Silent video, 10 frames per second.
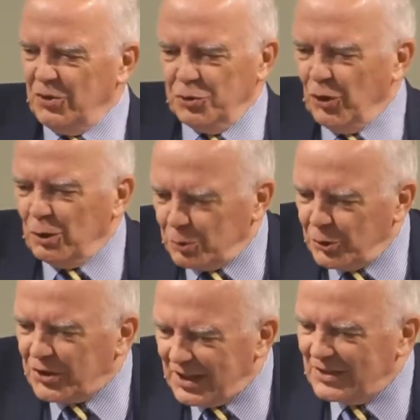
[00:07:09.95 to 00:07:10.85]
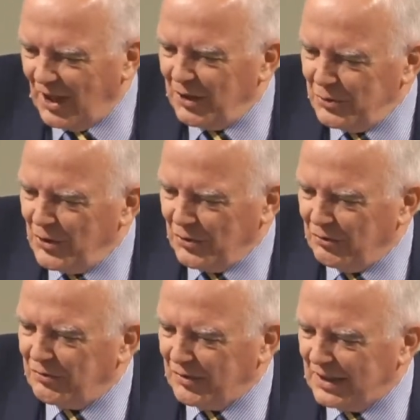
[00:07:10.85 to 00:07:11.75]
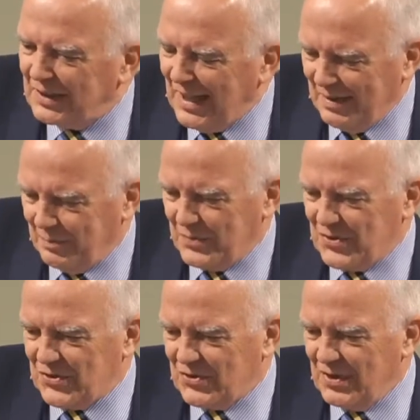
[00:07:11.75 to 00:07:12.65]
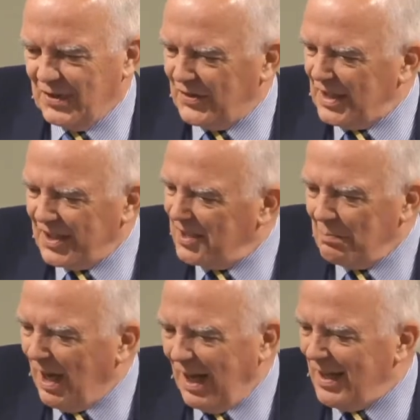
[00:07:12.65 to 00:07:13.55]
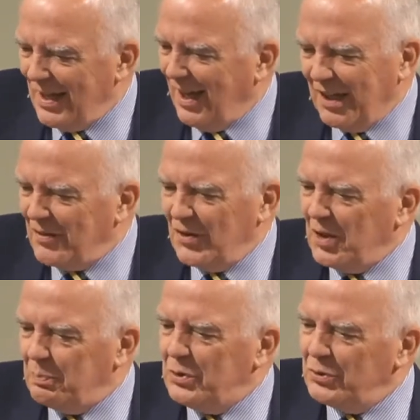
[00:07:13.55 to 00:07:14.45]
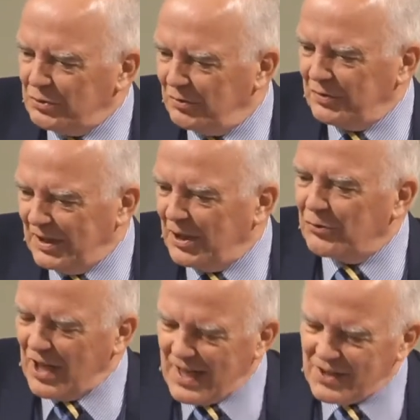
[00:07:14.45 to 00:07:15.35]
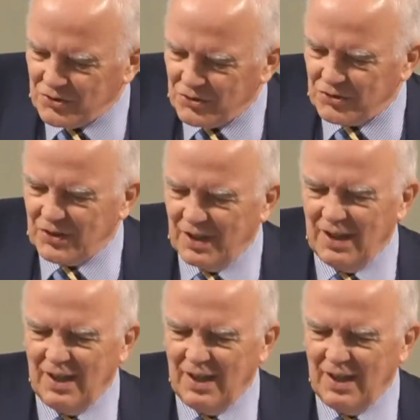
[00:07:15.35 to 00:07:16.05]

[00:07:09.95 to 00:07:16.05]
you're not looking down at the floodlamps thinking, my, aren't they beautifully arranged?